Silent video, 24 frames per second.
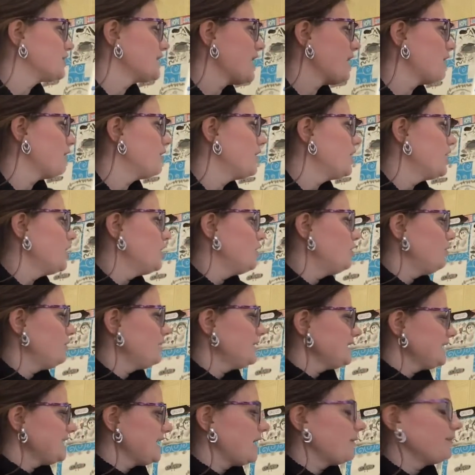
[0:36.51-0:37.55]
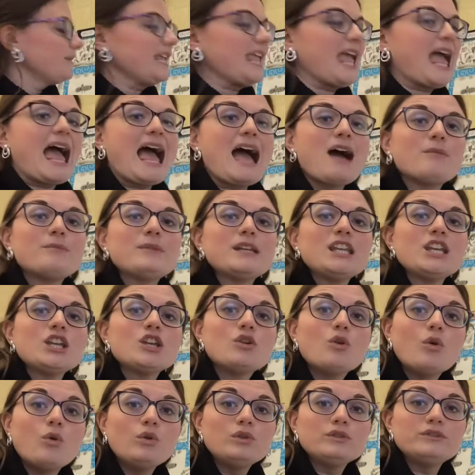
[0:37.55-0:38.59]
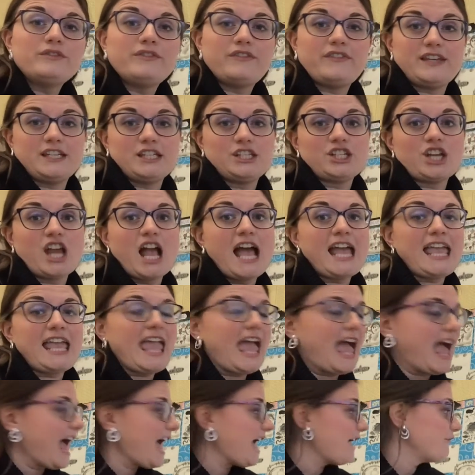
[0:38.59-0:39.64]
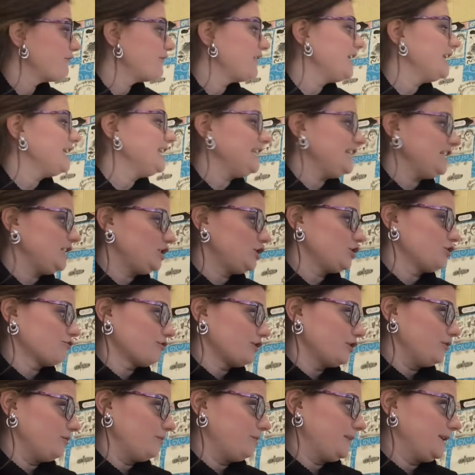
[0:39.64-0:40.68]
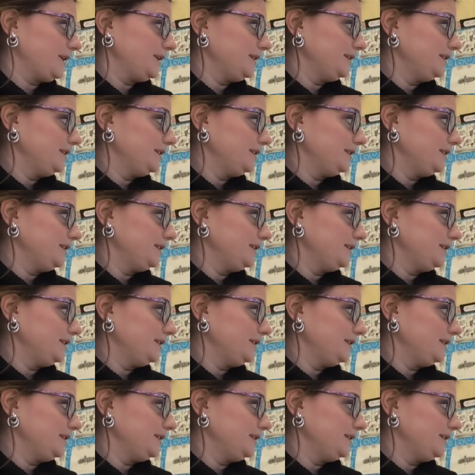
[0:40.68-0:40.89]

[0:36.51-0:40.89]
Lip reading: Now, who can tell me how many goldfish I have in each group?